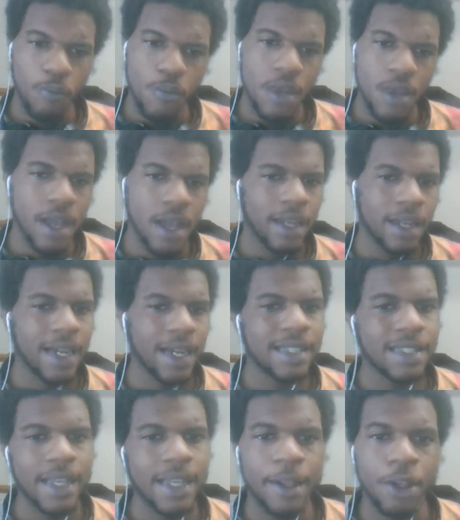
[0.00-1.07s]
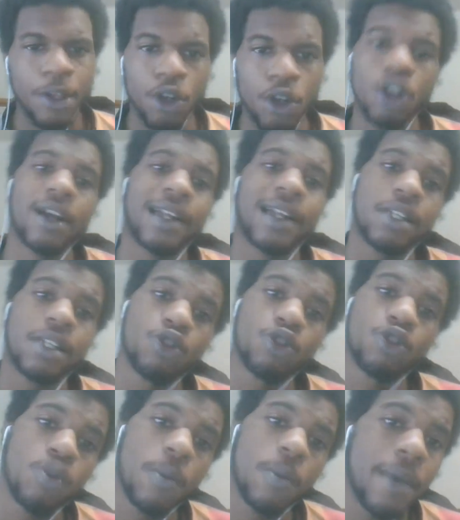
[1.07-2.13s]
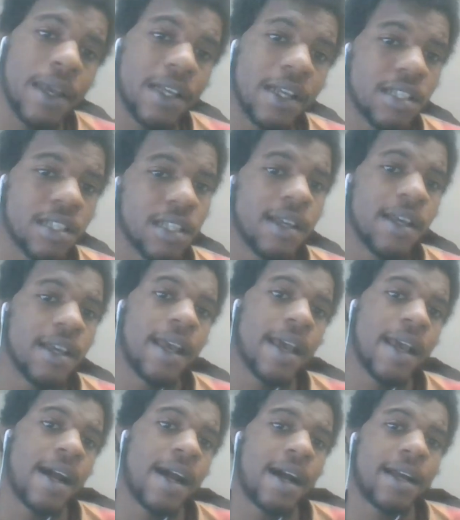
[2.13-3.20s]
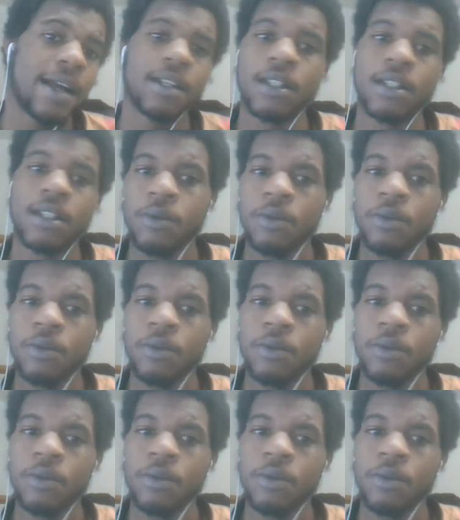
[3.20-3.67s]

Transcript: And like I said, you learn how to use Supabase and how to